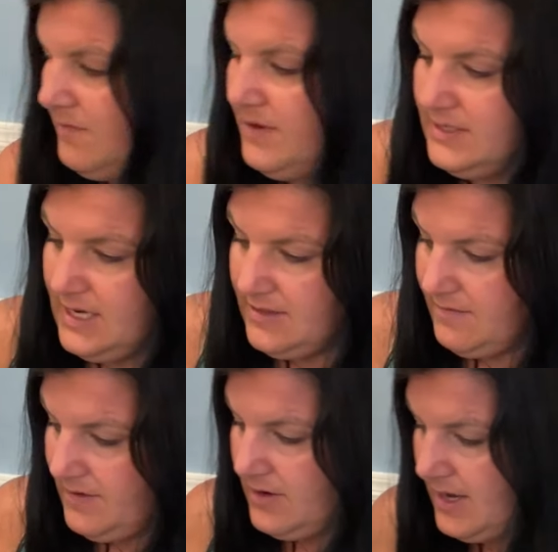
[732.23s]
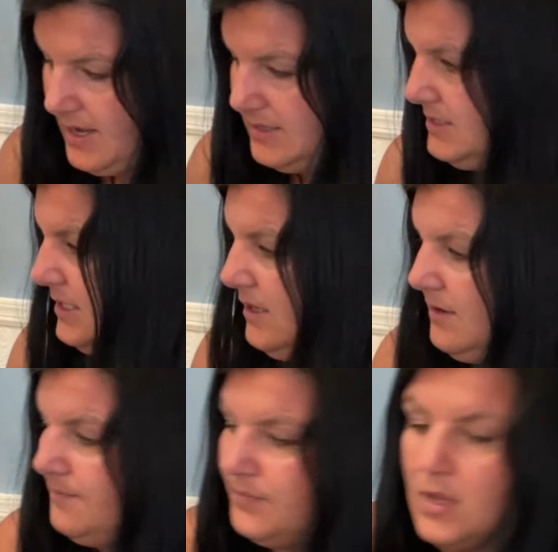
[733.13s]
perfect at the very end
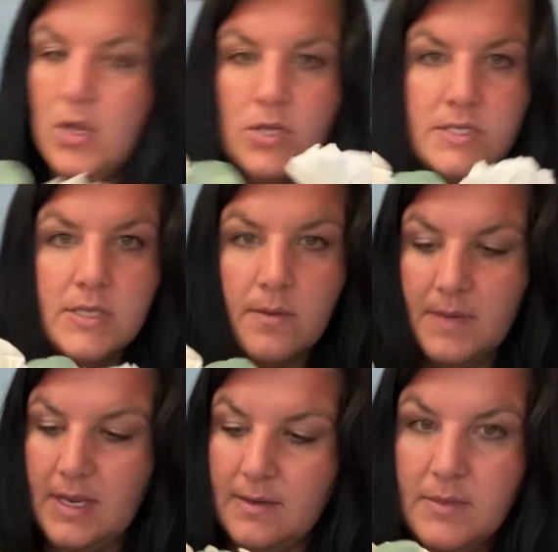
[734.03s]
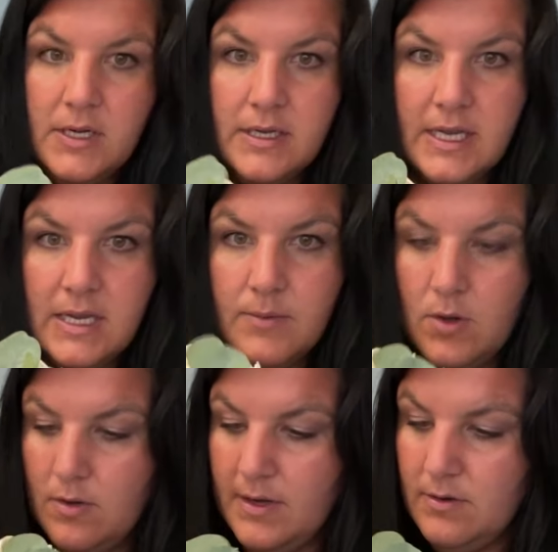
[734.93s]
here. So again, I'm gonna keep
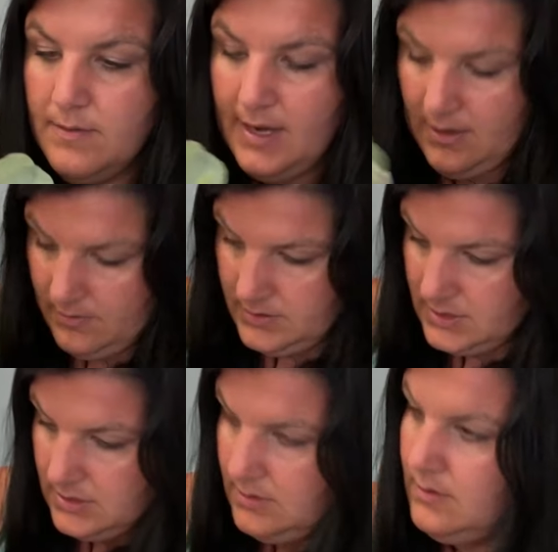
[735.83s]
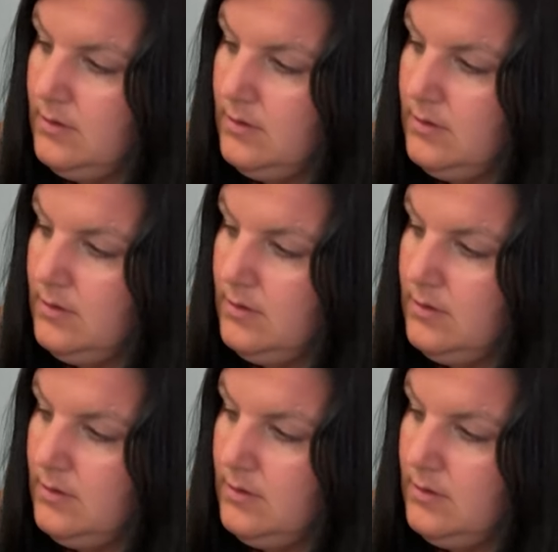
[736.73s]
going around